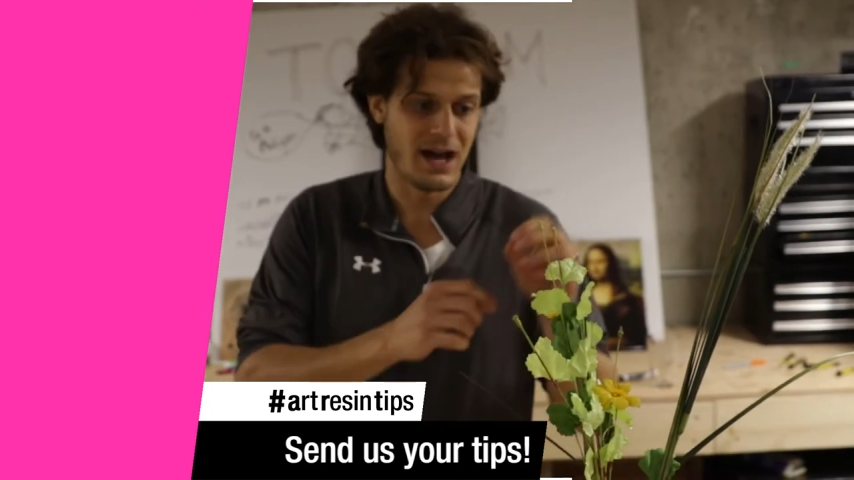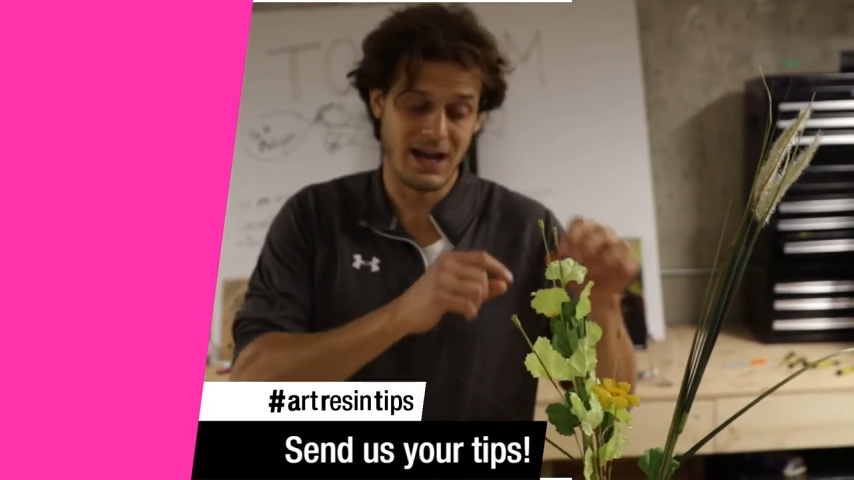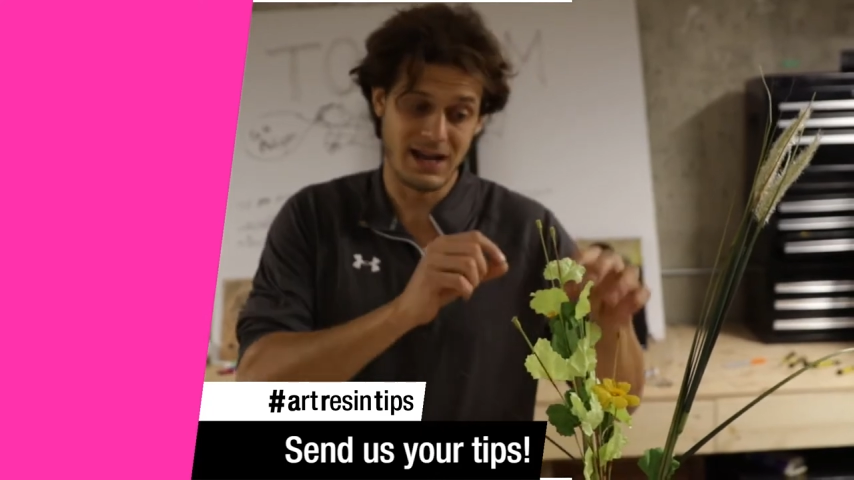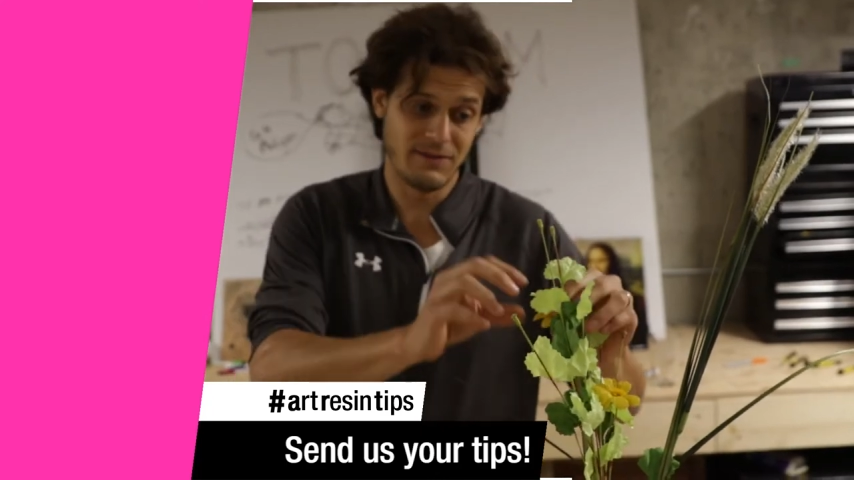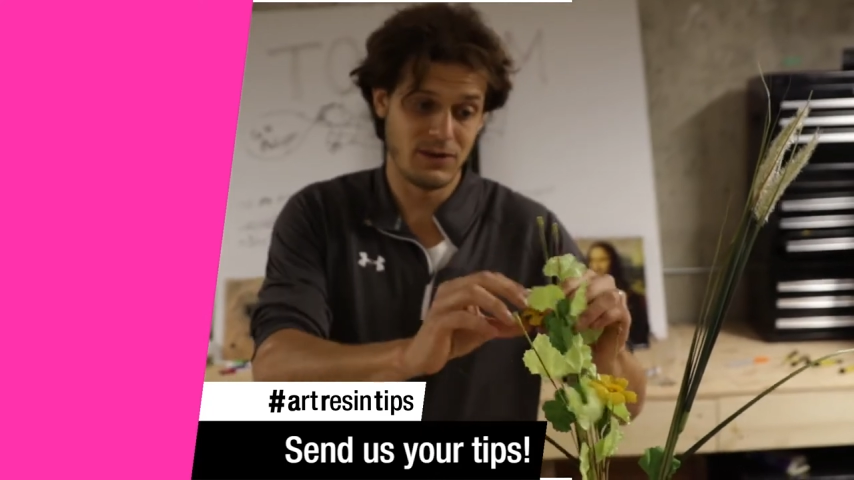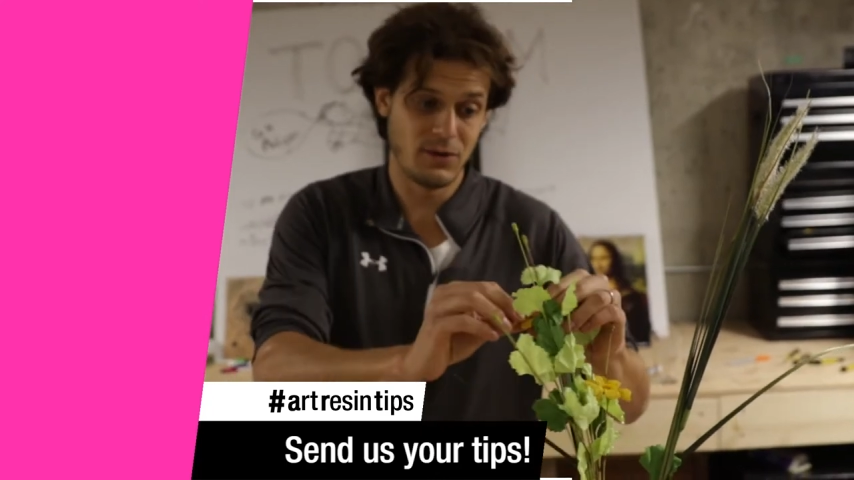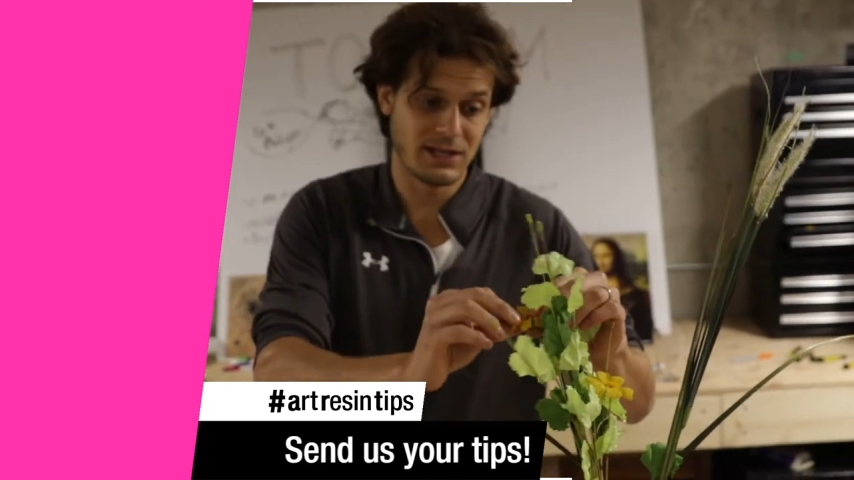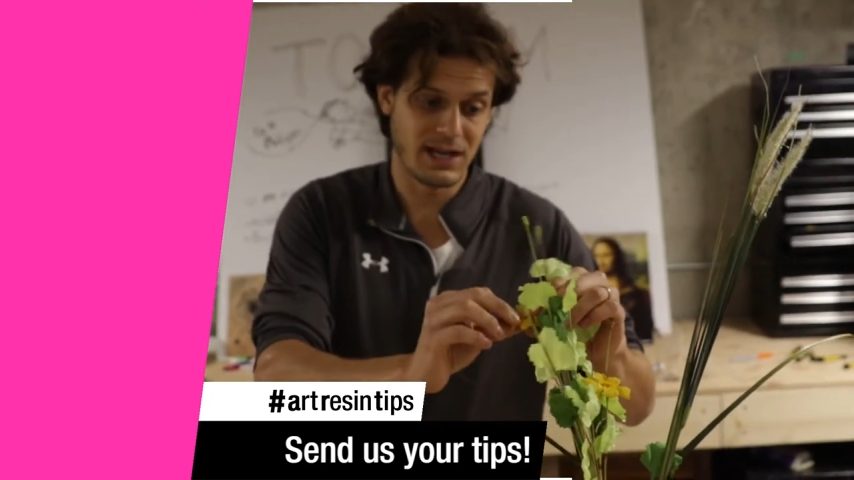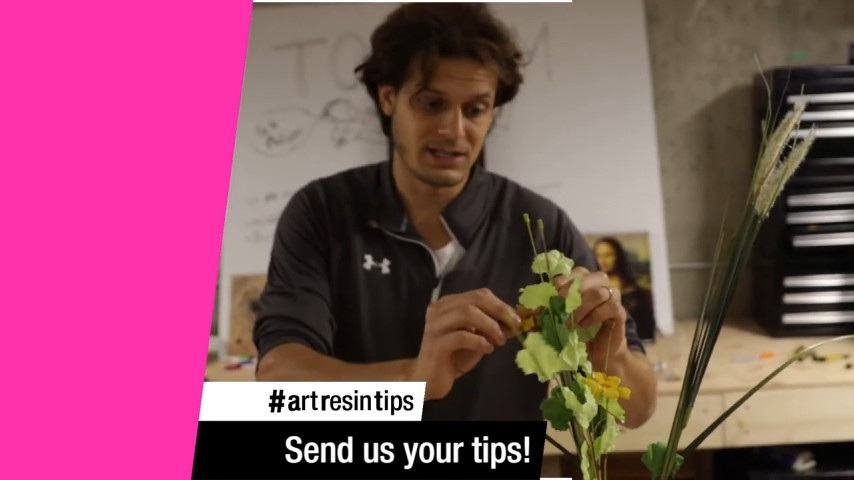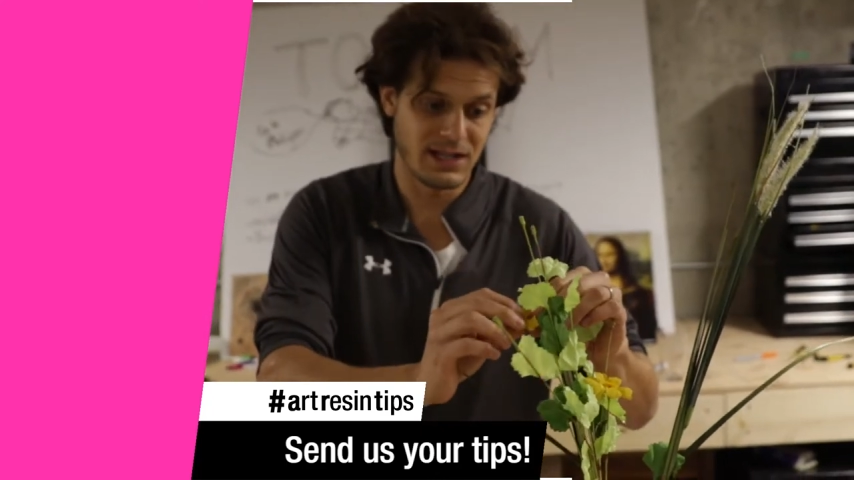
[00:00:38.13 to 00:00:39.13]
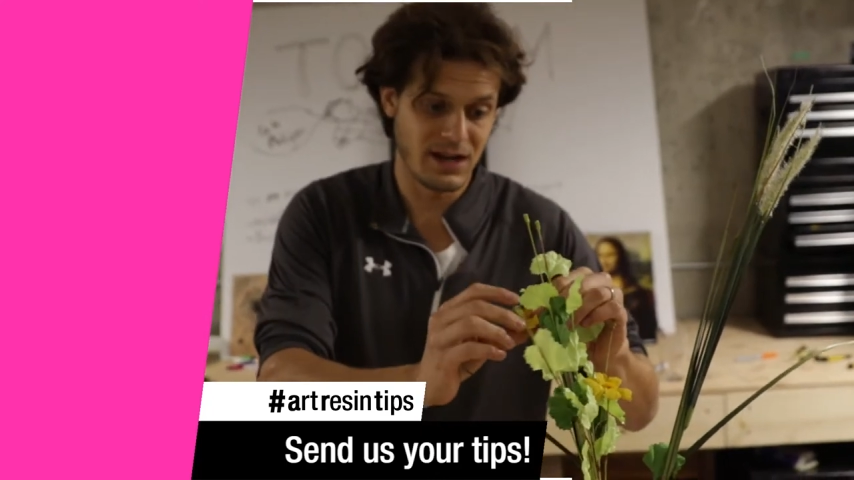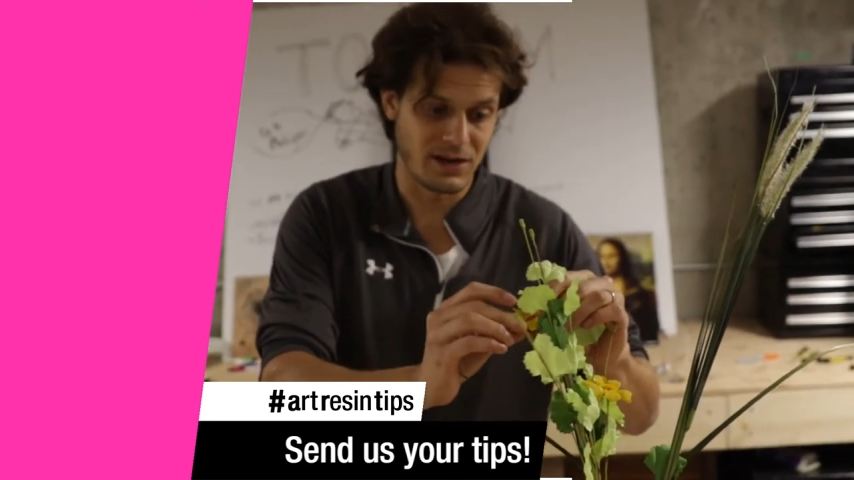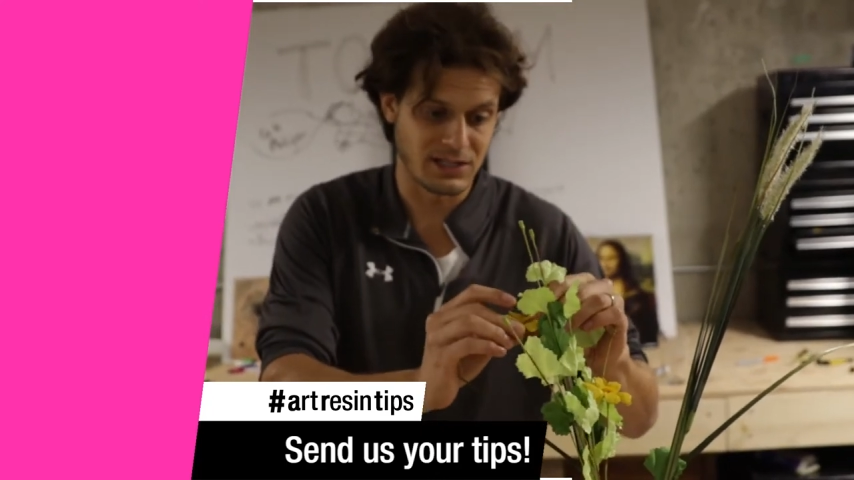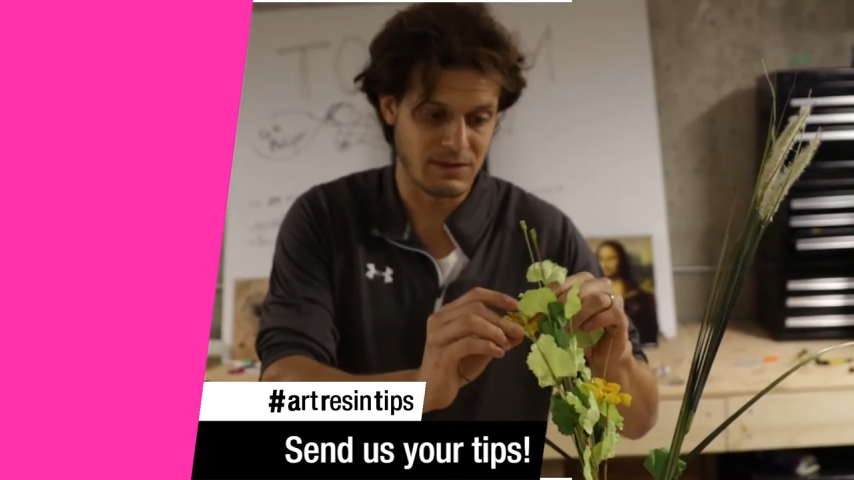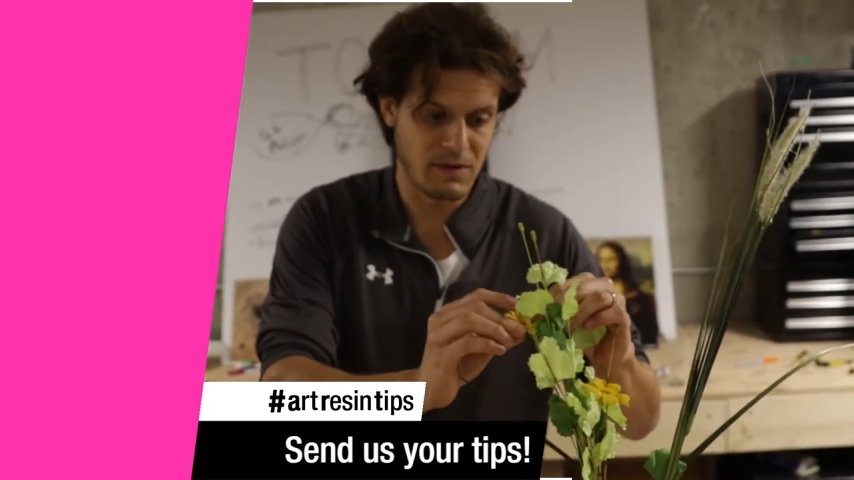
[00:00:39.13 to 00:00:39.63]
and even do a test there
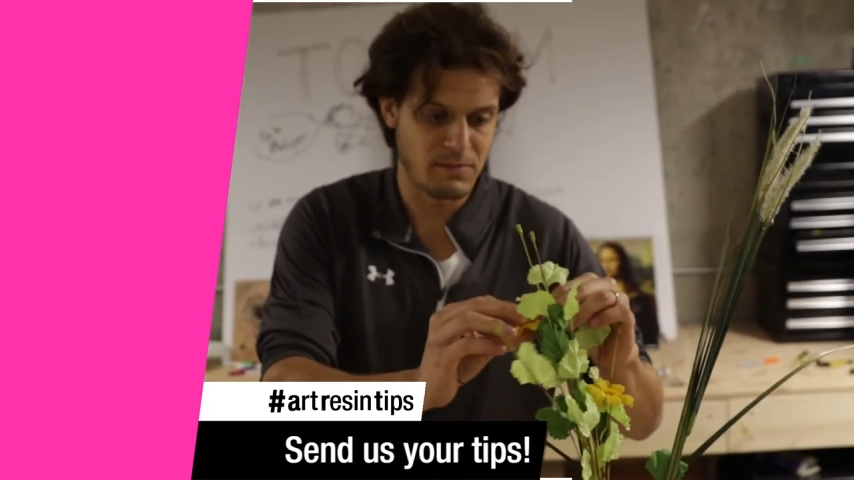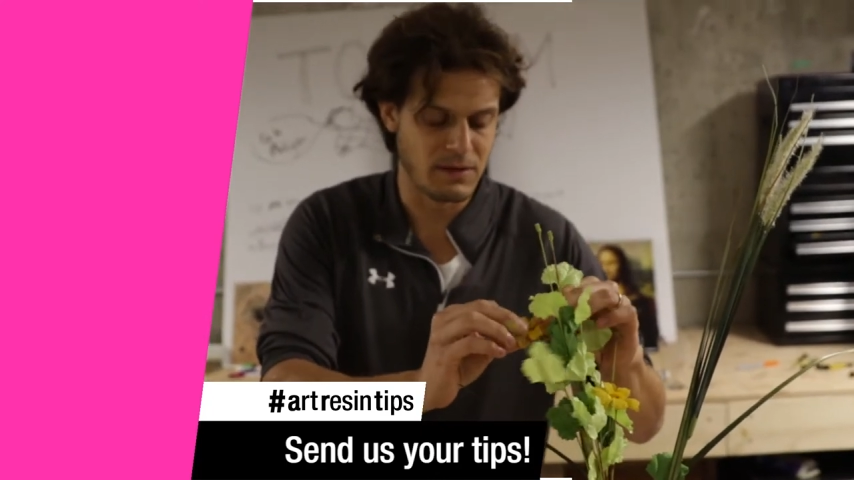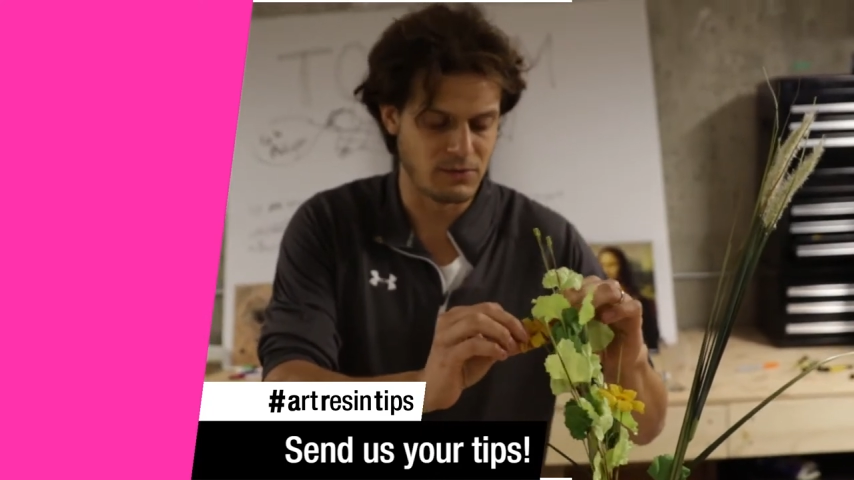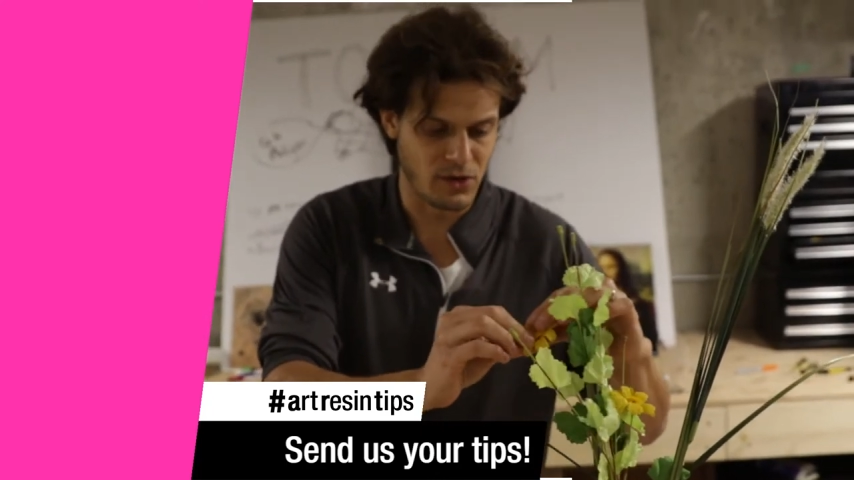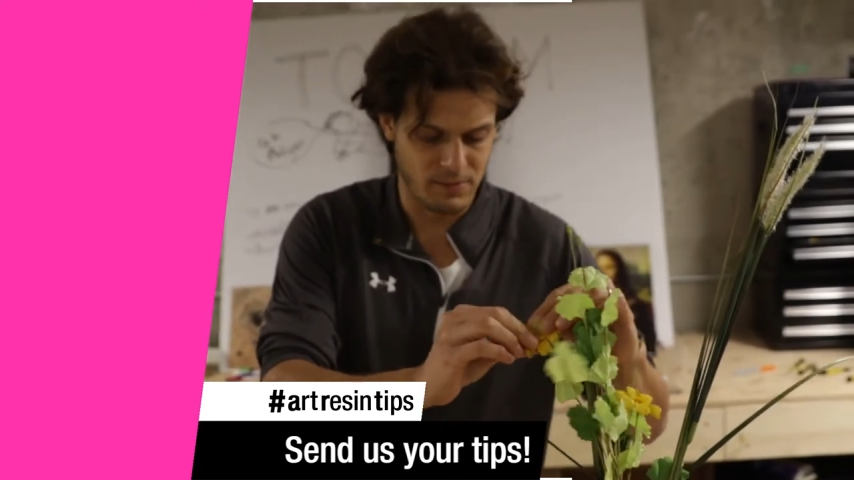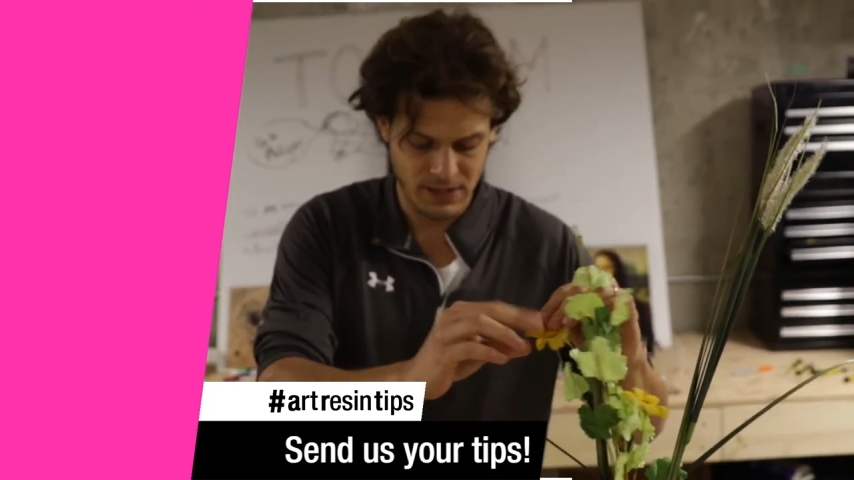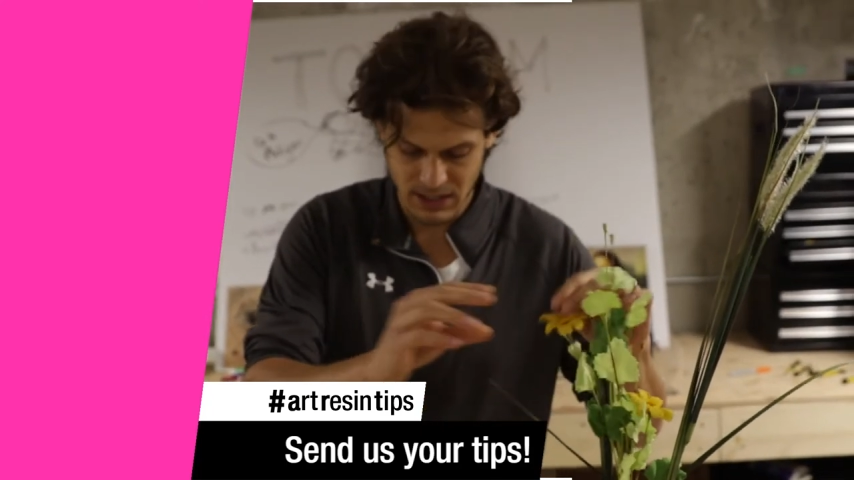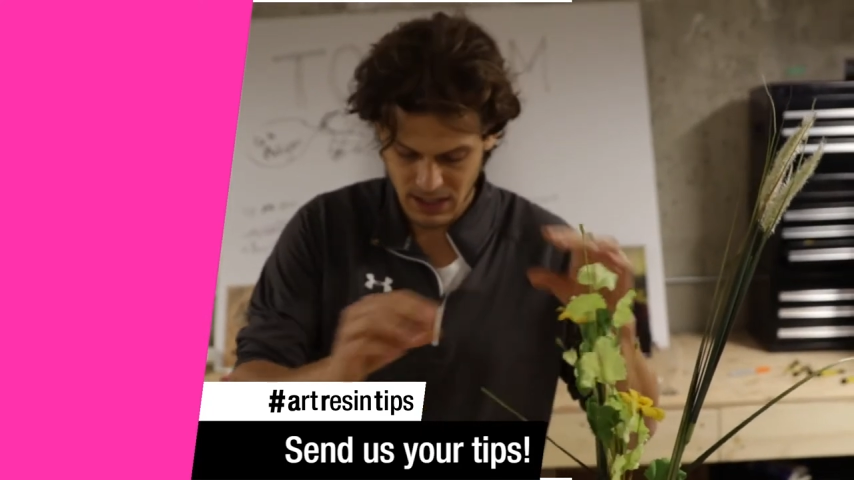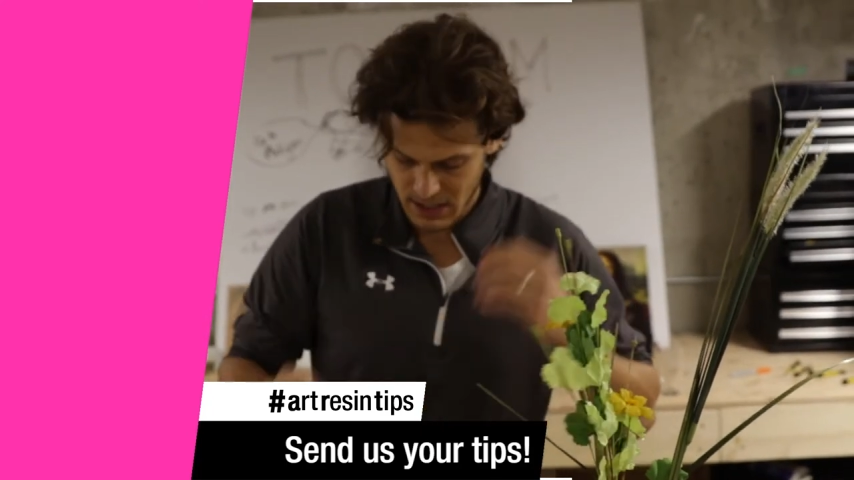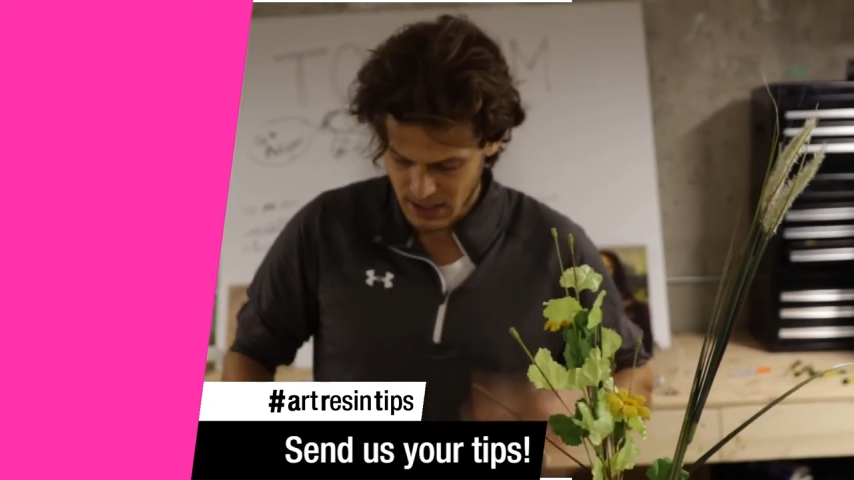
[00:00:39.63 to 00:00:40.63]
because they might be absorbent.